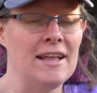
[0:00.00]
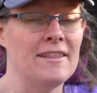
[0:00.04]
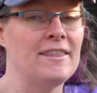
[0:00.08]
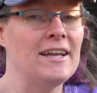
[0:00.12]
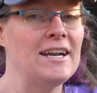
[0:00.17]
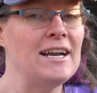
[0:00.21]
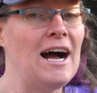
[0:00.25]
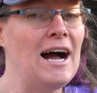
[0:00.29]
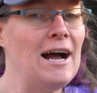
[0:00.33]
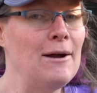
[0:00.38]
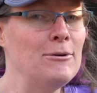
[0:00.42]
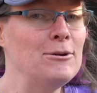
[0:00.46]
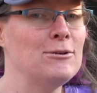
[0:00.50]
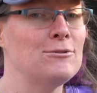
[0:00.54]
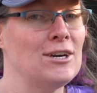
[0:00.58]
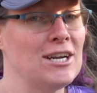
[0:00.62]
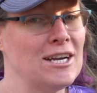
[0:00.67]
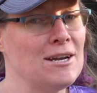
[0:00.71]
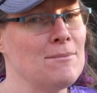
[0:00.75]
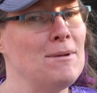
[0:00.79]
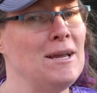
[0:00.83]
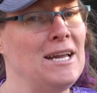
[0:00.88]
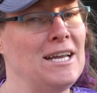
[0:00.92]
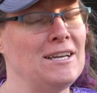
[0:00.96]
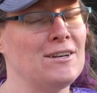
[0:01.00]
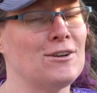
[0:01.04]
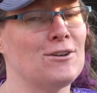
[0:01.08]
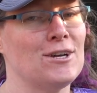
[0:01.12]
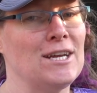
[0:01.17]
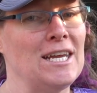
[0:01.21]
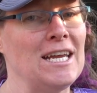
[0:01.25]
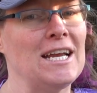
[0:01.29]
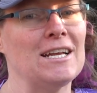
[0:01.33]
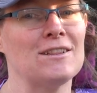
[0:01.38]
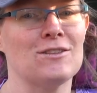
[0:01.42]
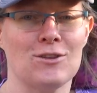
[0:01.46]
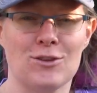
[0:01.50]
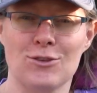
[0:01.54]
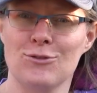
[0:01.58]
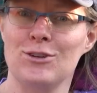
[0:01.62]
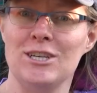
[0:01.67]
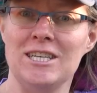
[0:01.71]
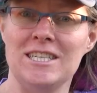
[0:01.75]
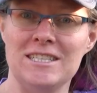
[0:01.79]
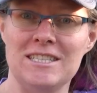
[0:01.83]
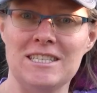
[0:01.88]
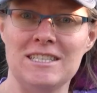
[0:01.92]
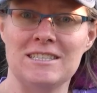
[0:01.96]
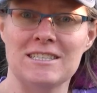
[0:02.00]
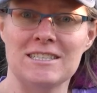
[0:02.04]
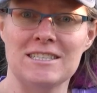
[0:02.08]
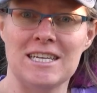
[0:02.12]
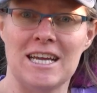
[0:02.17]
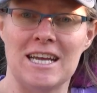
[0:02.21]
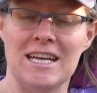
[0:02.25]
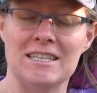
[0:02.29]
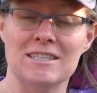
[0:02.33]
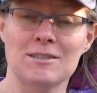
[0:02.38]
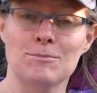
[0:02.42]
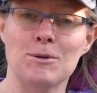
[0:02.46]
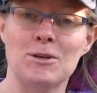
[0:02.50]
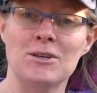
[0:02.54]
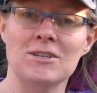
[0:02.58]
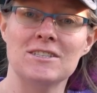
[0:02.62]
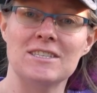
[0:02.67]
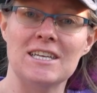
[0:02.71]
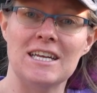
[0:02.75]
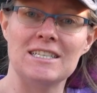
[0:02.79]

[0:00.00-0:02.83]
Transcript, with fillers: then I would recommend looking at the three season tents because